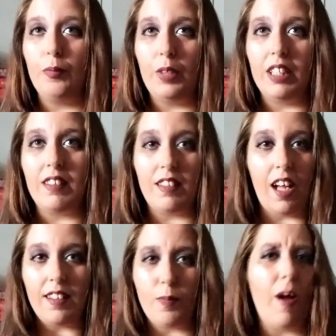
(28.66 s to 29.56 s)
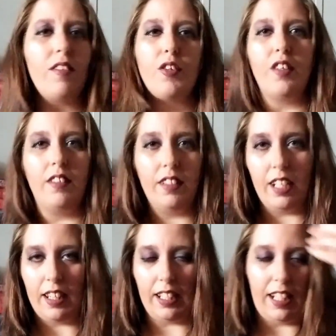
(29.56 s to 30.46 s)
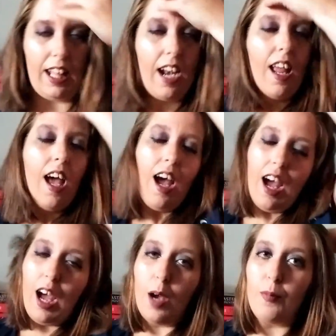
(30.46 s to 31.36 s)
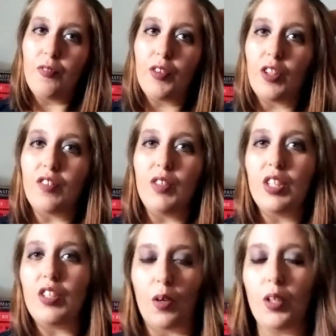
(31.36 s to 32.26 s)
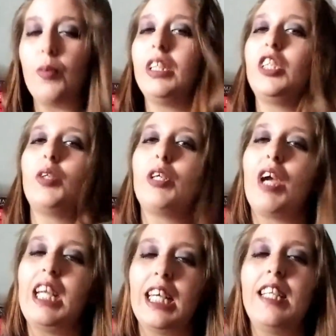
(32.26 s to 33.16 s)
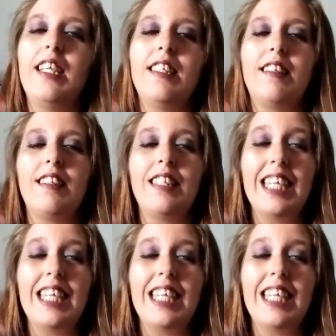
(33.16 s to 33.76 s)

it's not sponsored, nothing like that. For those of you that don't know what LitJoy crate it is